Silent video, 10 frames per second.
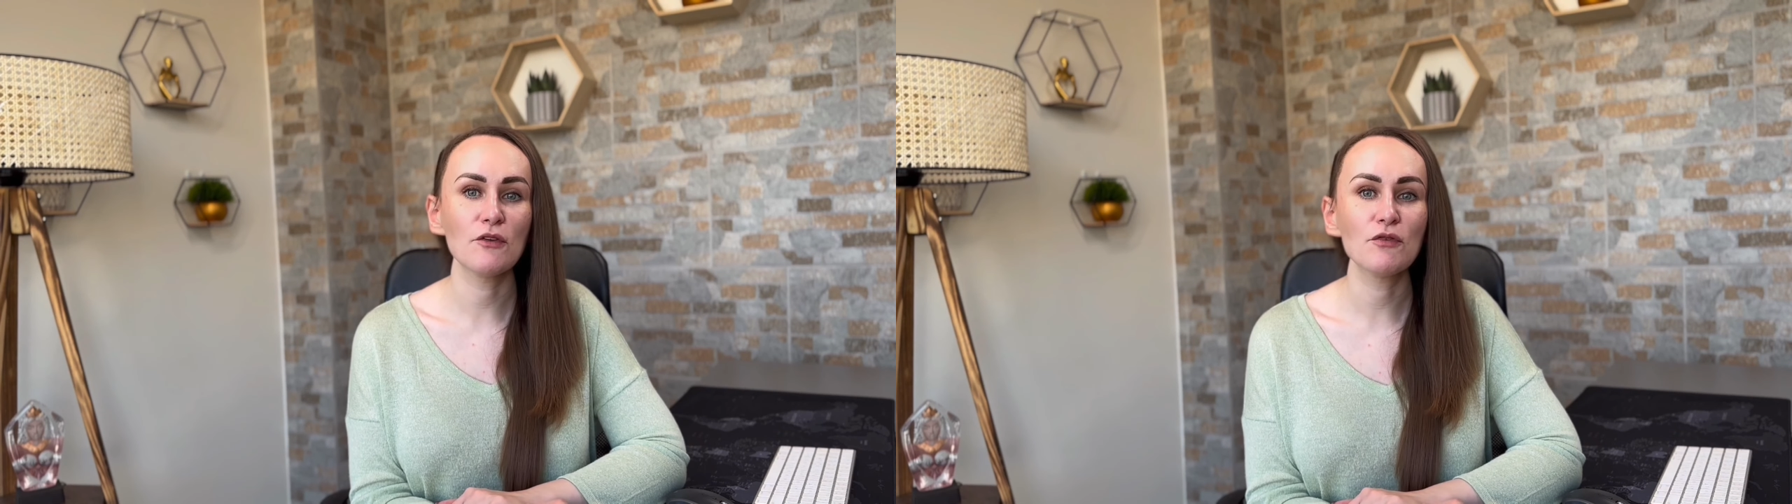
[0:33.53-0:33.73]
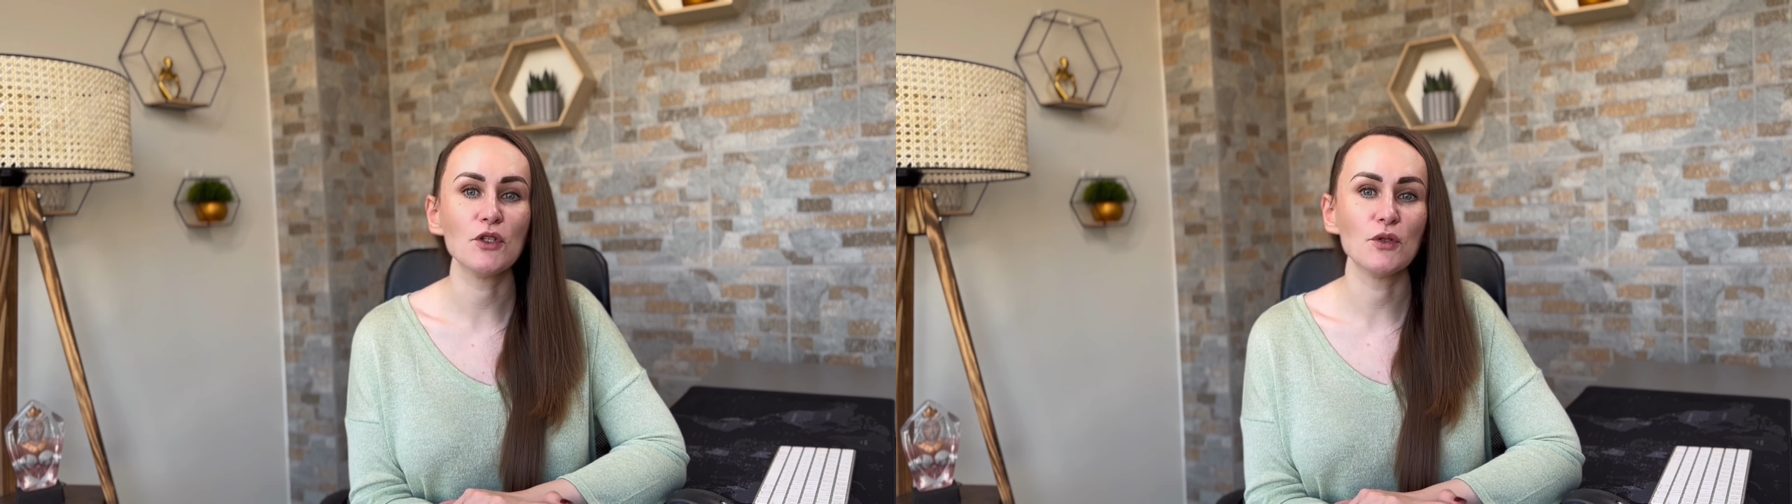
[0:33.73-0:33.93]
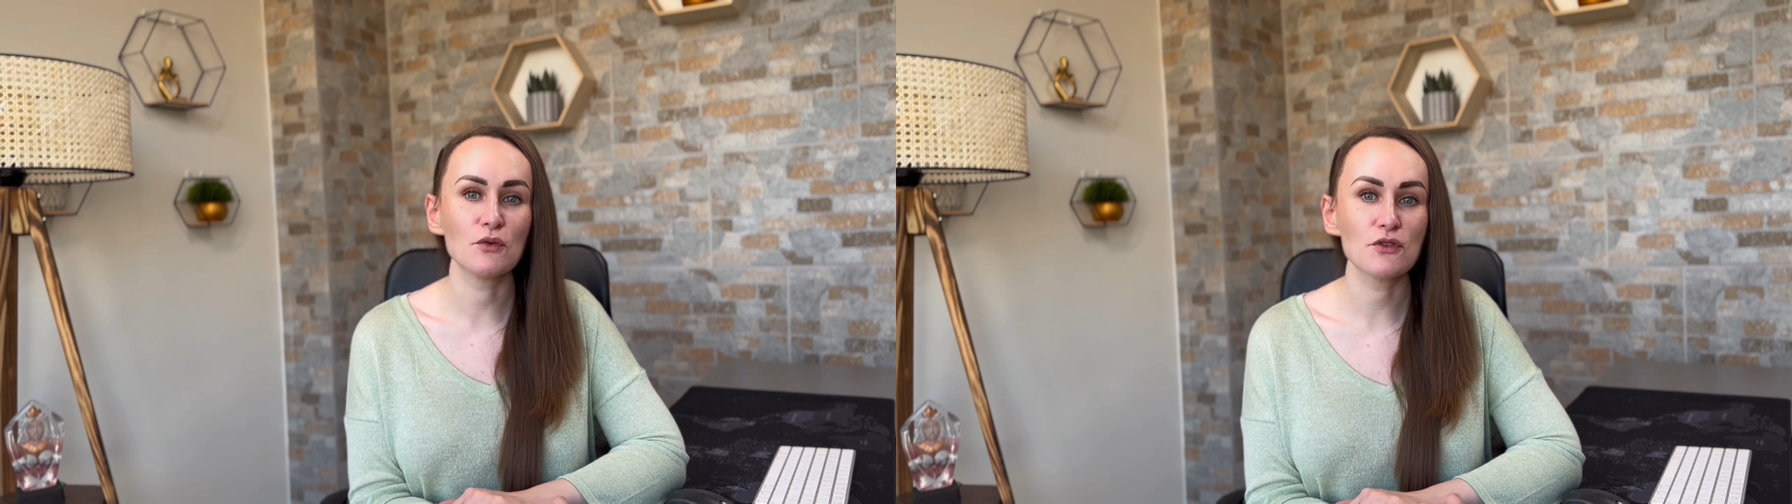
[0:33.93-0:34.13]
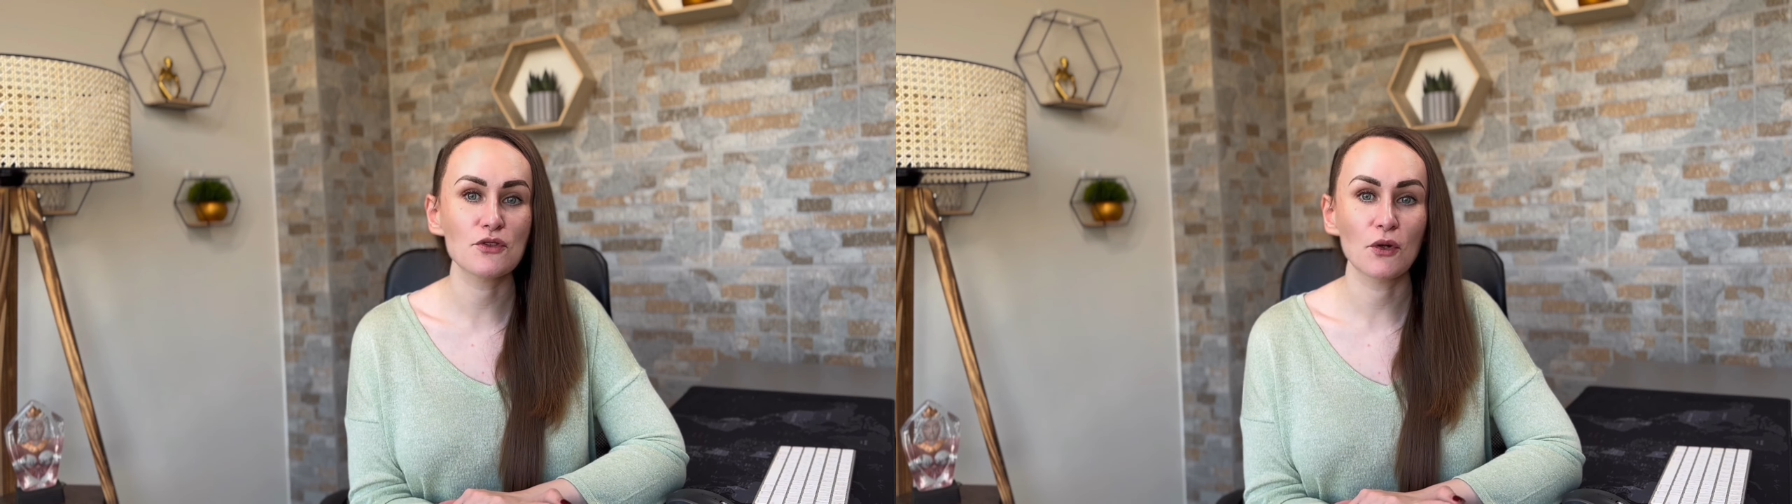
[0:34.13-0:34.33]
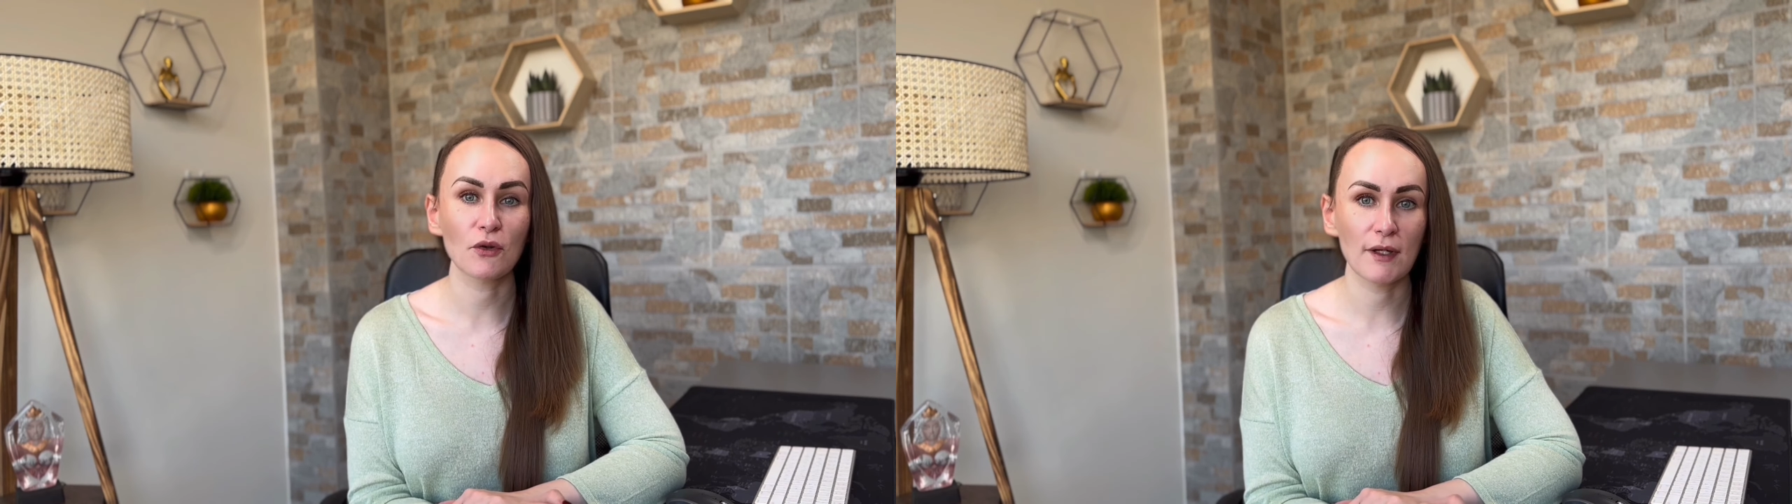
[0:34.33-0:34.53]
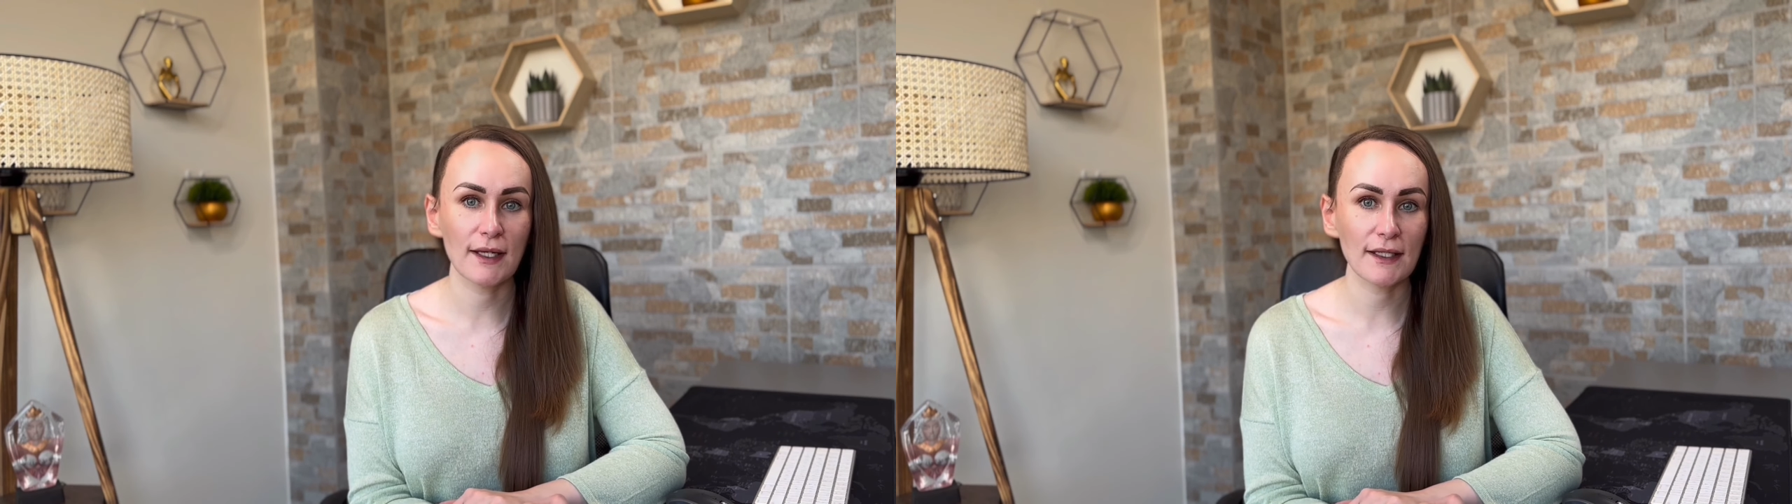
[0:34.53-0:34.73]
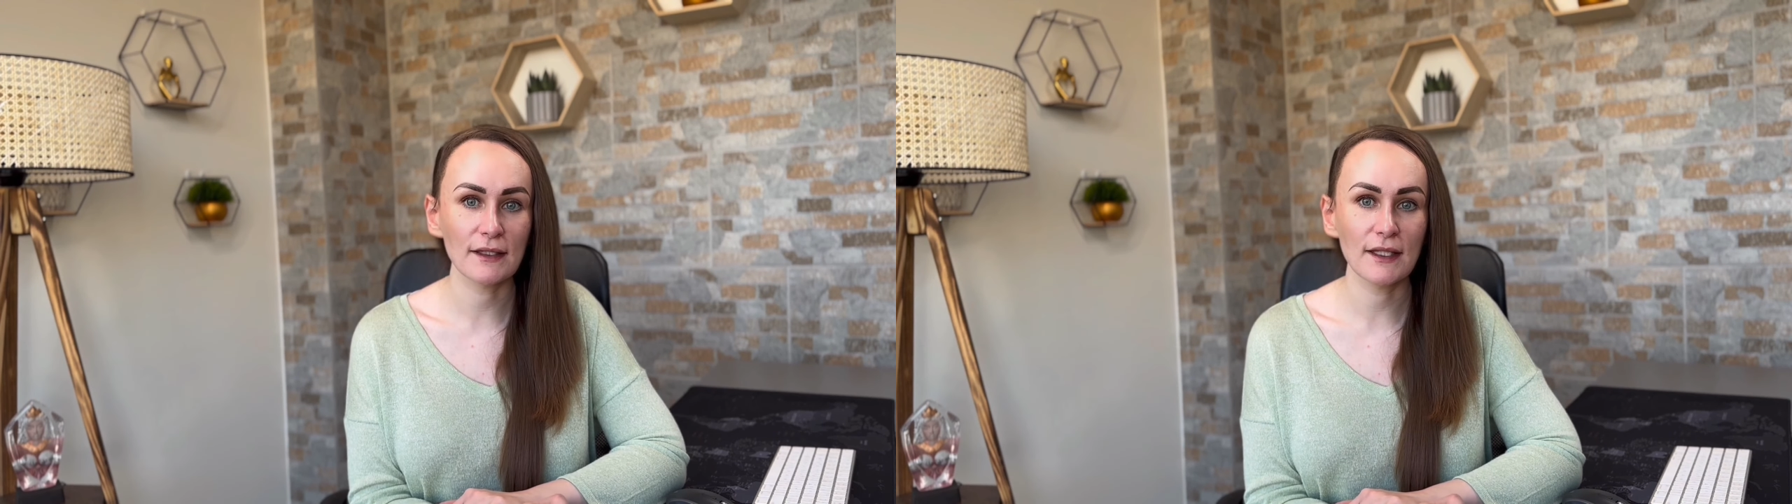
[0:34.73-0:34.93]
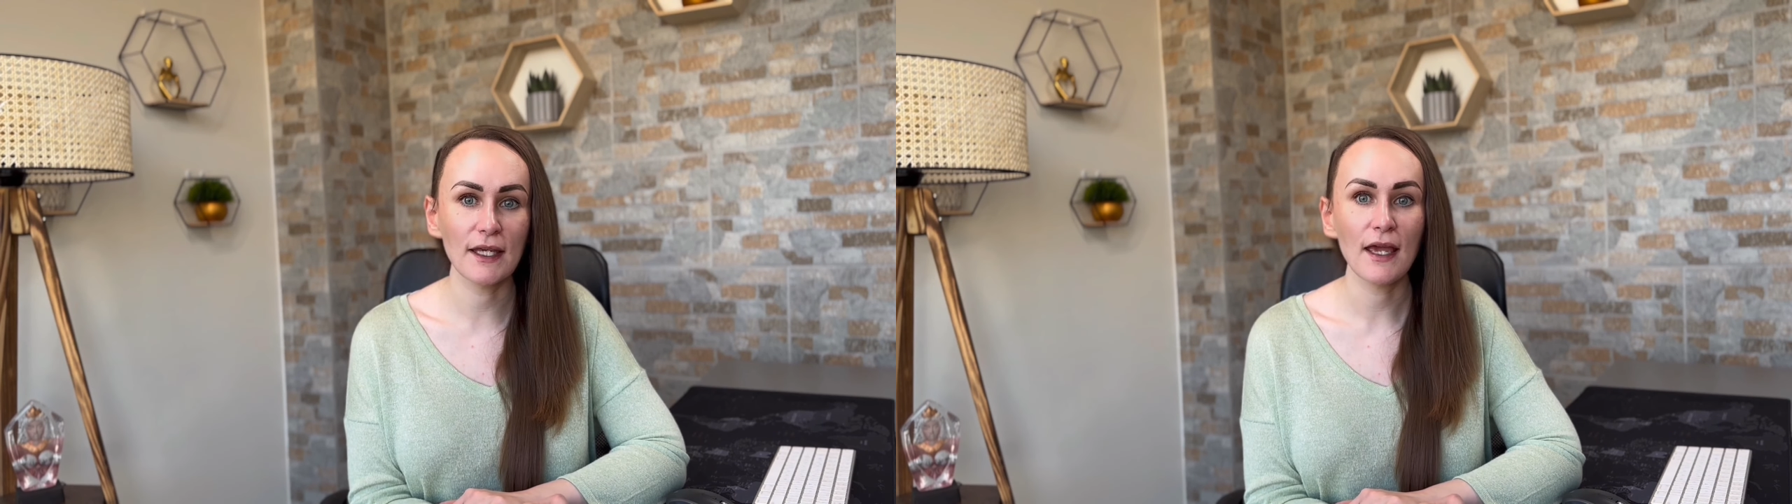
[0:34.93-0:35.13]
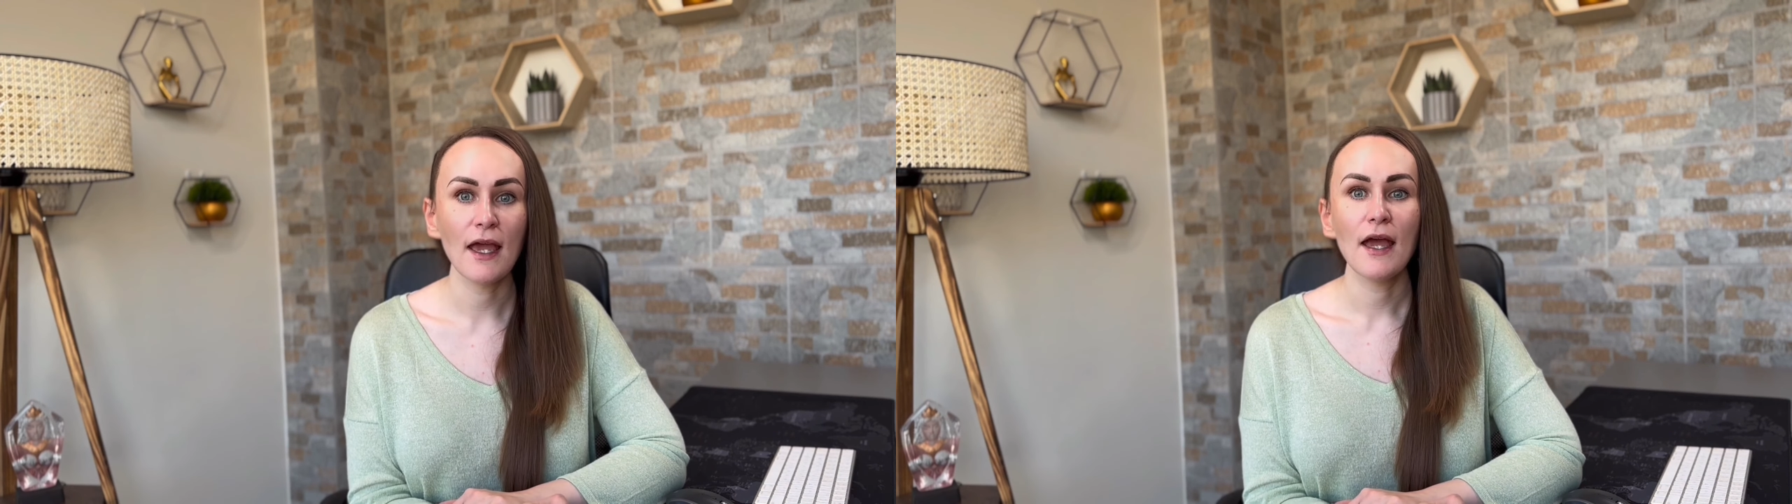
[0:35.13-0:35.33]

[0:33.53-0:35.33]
if used correctly,